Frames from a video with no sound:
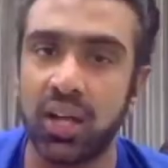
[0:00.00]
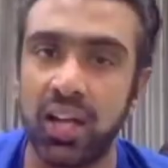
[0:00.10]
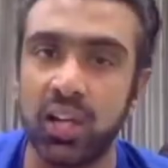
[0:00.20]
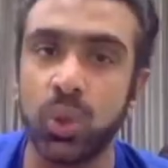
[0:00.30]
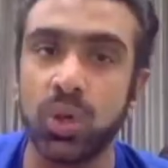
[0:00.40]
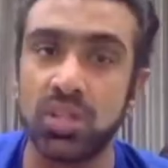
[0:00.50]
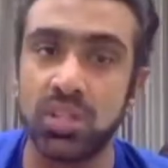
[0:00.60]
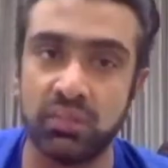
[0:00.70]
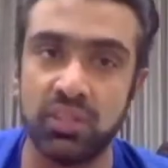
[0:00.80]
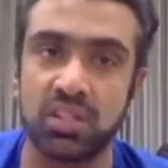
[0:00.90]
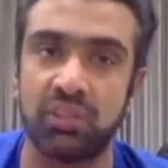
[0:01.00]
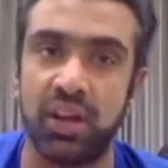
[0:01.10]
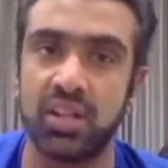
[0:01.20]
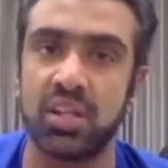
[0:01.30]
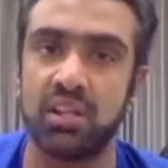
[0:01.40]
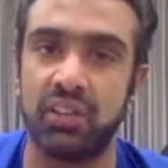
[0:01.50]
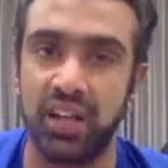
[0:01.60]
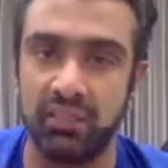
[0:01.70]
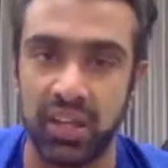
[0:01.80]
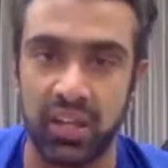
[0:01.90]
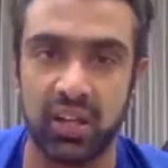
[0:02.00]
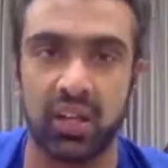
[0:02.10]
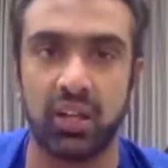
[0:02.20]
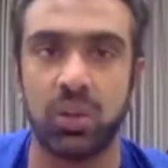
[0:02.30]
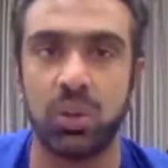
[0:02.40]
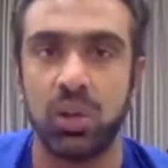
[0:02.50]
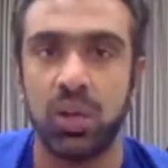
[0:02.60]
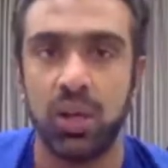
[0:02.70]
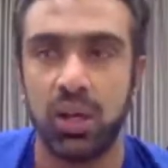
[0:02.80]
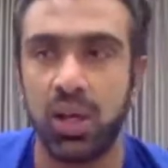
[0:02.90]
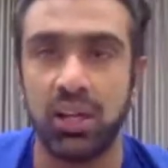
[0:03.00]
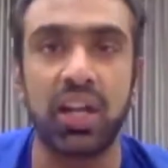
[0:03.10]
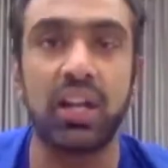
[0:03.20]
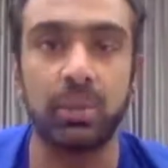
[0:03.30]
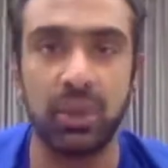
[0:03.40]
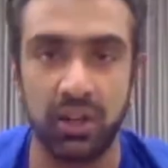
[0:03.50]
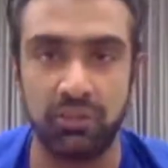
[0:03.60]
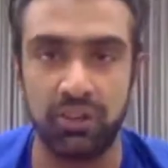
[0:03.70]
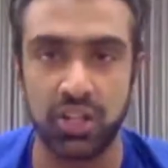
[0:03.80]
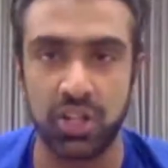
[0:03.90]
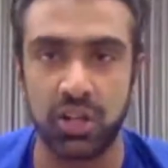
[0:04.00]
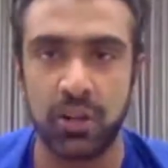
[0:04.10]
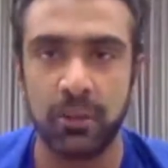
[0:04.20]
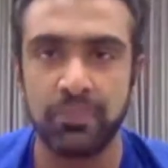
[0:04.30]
are tending to receive this virus in a very, very, detrimental fashion.